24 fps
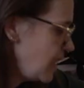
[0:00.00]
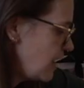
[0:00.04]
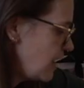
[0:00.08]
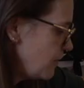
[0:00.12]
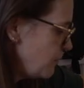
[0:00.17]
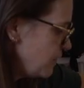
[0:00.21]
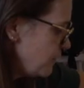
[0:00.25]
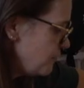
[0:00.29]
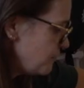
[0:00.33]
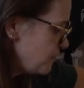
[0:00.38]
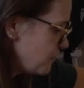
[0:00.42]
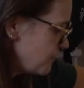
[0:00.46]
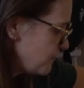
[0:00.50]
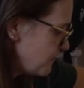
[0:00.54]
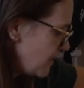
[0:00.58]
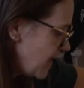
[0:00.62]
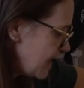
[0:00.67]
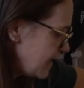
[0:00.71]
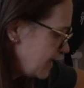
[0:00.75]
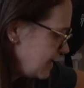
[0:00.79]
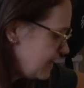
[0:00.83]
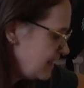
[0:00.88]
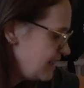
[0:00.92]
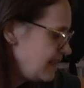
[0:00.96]
and we've
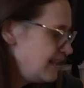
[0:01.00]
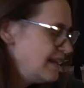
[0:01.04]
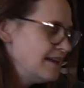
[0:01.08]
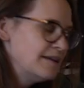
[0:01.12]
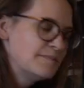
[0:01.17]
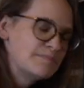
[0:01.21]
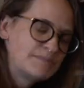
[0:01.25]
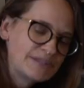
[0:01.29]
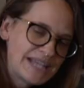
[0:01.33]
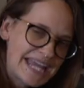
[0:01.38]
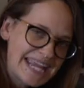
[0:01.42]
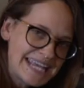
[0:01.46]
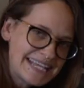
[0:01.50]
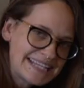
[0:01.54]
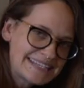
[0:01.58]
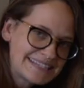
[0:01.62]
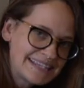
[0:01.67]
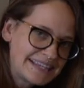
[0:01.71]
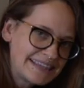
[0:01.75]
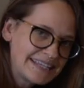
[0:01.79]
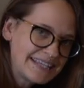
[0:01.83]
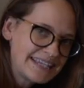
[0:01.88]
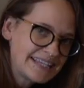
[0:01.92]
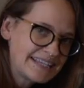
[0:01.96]
provided blankets
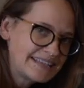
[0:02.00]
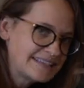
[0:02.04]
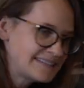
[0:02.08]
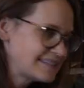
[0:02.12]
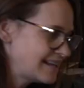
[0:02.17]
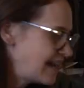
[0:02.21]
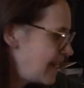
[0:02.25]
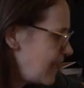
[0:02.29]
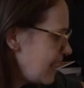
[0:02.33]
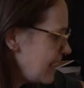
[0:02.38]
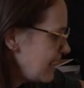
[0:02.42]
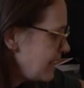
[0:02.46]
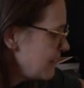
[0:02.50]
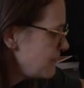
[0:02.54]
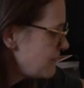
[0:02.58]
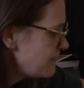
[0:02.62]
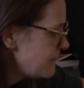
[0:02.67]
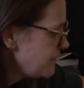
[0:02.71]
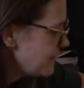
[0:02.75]
on the inside